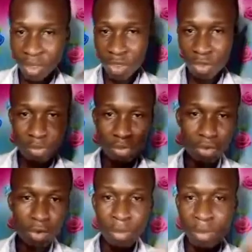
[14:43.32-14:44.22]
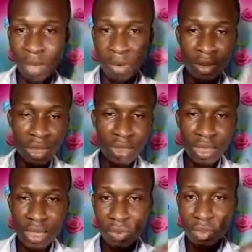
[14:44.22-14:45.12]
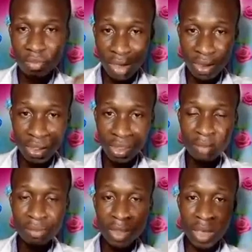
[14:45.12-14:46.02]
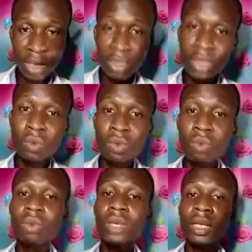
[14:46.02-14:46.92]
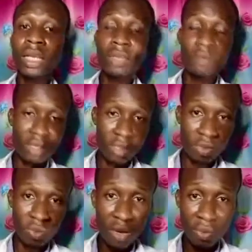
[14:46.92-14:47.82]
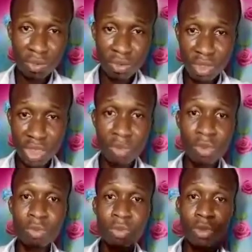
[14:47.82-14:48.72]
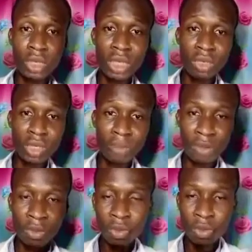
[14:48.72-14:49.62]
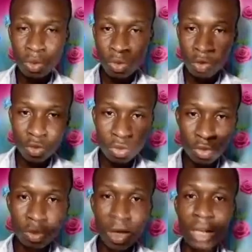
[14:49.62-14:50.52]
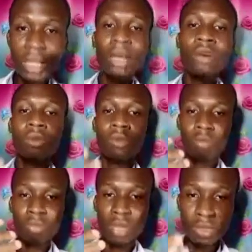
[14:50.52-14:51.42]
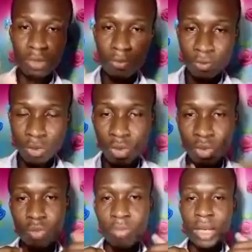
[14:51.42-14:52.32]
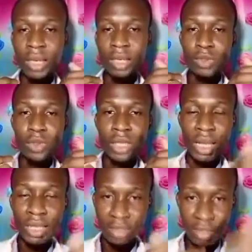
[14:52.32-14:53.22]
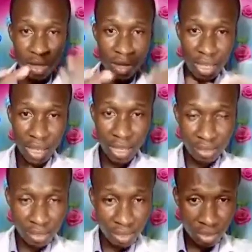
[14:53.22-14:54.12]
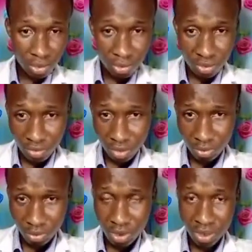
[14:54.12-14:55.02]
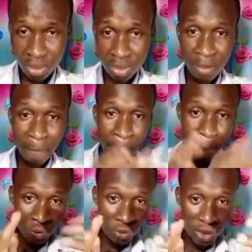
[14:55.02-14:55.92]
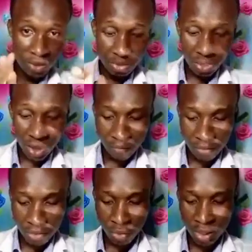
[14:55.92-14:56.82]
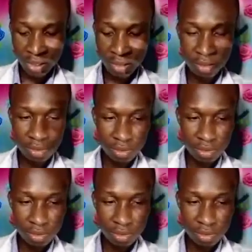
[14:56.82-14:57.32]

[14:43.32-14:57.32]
you wrap around that side with bandage, and then you can elevate it. When you're going to sleep, you put your leg on the pillow to allow blood to flow back into the heart. And this also is very important so that we don't have swelling